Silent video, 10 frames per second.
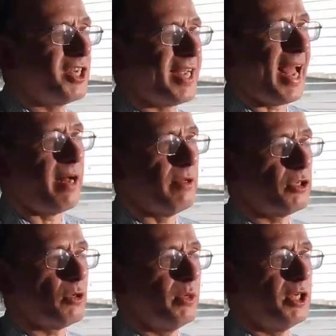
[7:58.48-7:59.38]
to
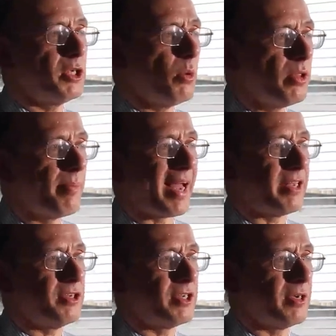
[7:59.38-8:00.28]
count, which is all the
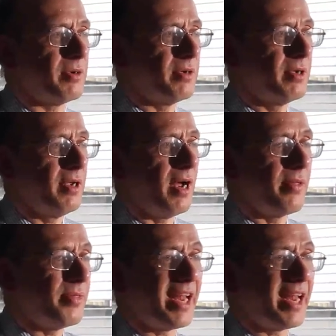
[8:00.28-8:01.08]
banks do. And